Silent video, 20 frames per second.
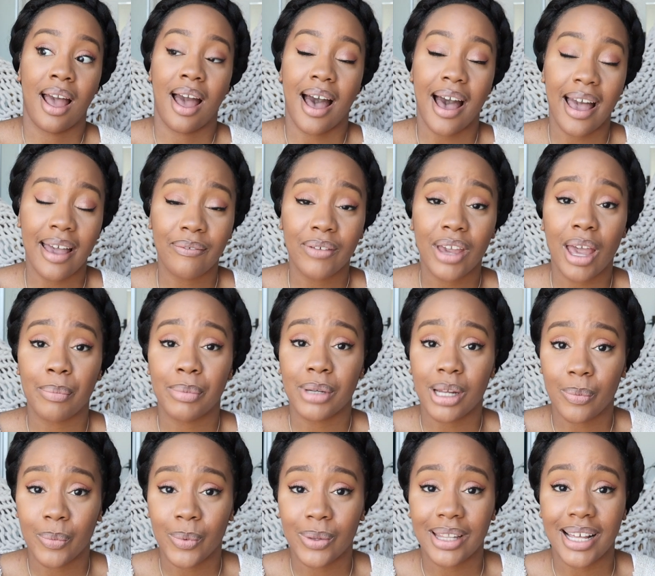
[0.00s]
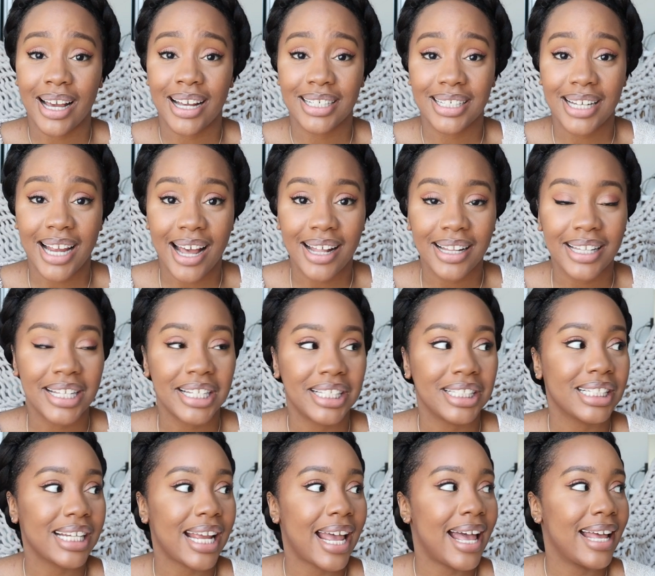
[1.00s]
I have kept up with that
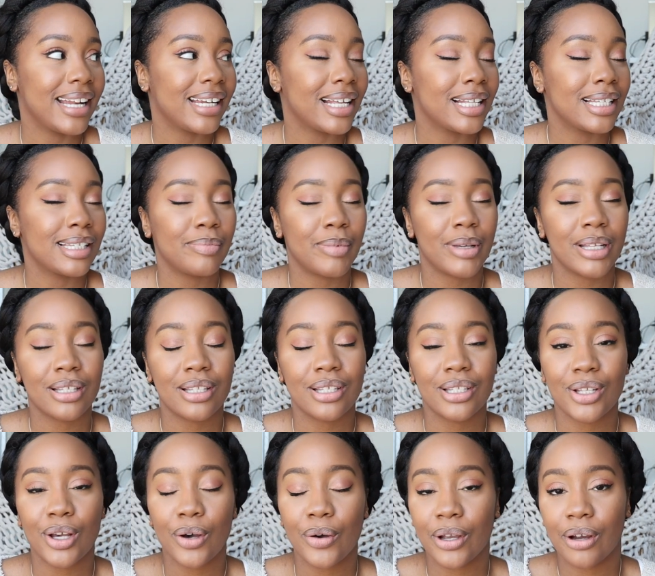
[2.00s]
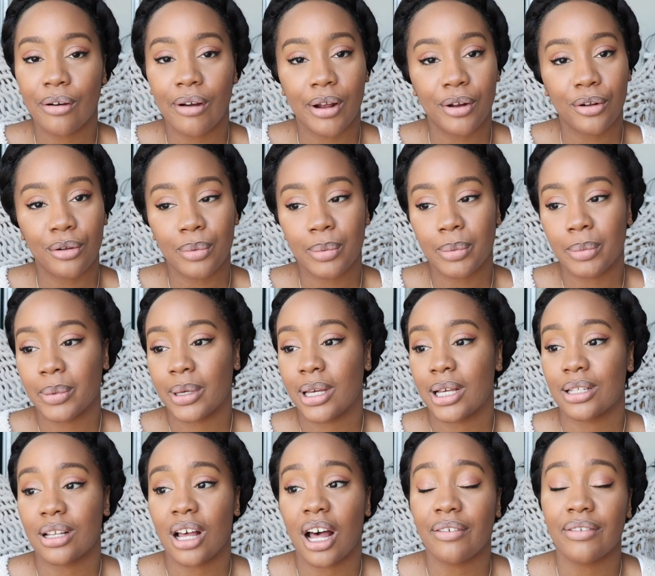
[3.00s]
challenge and it's been so incredible
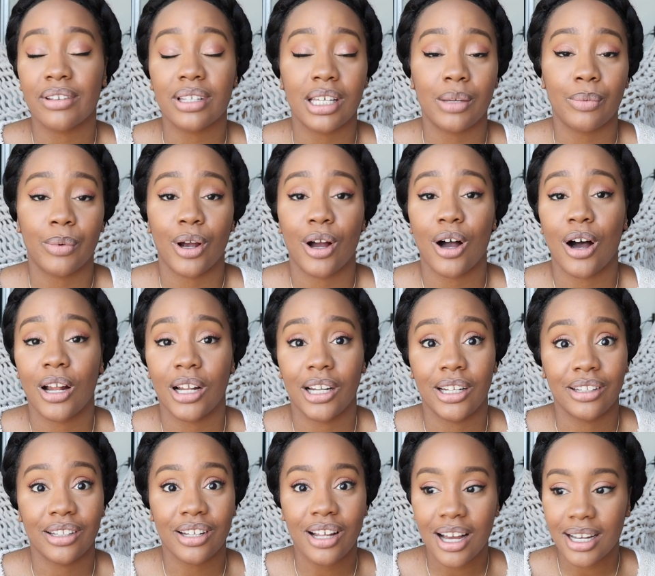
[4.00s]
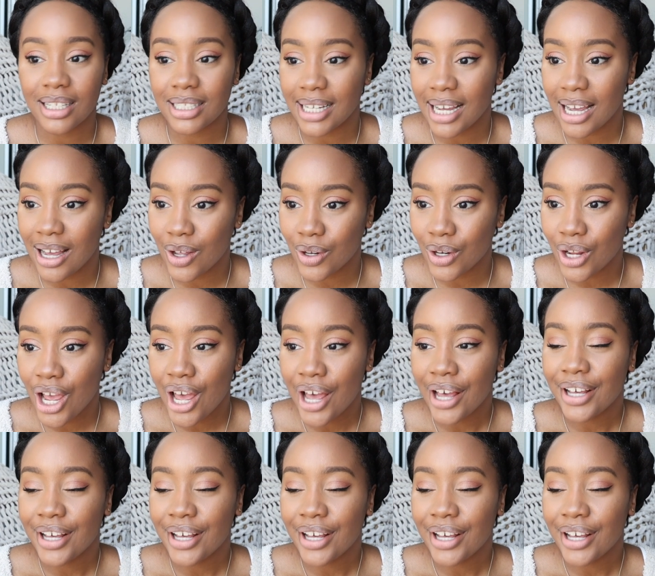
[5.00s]
because obviously we're all in lockdown.